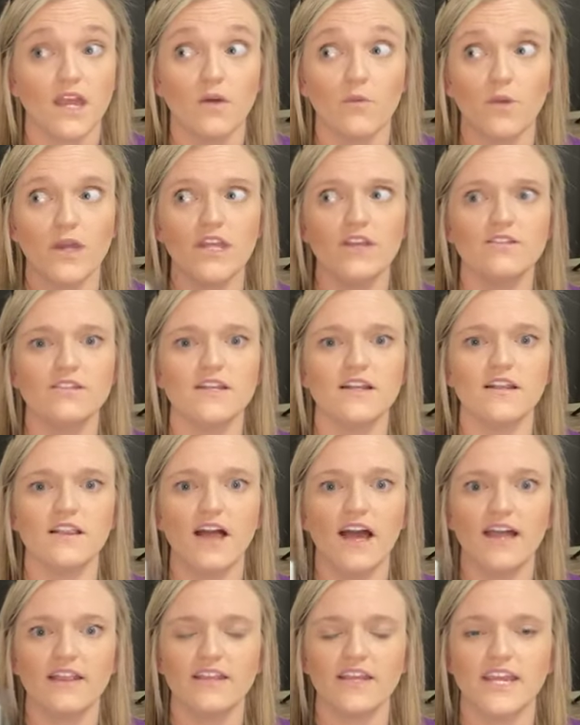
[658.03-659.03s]
we use it a
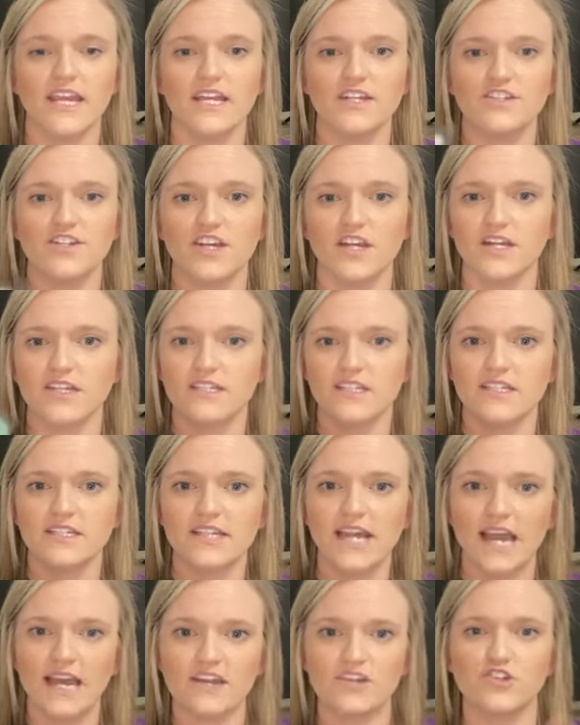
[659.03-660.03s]
lot in the kitchen because it's
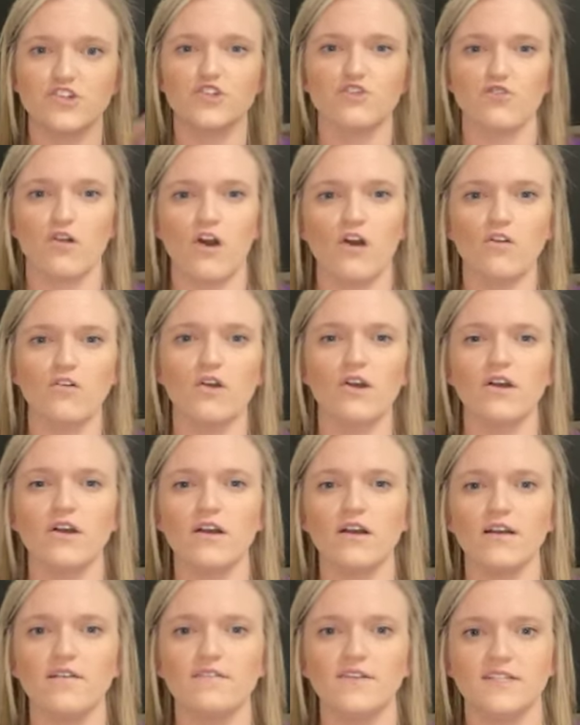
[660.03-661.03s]
kind of stronger
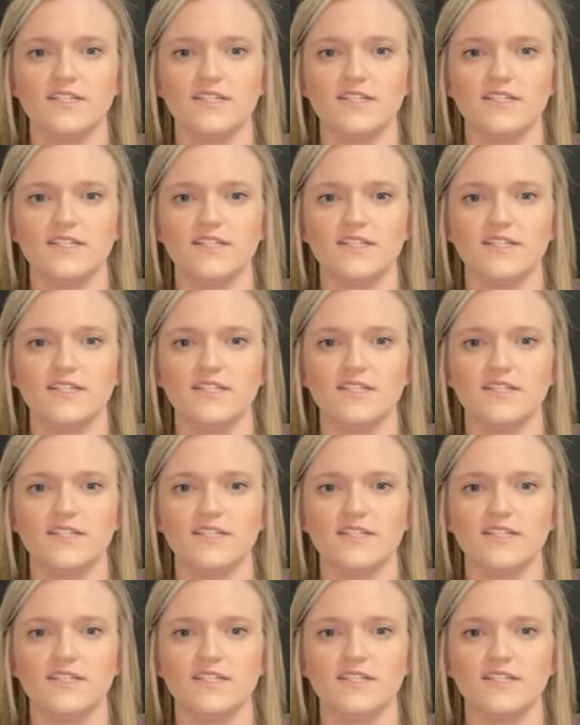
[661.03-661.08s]
of a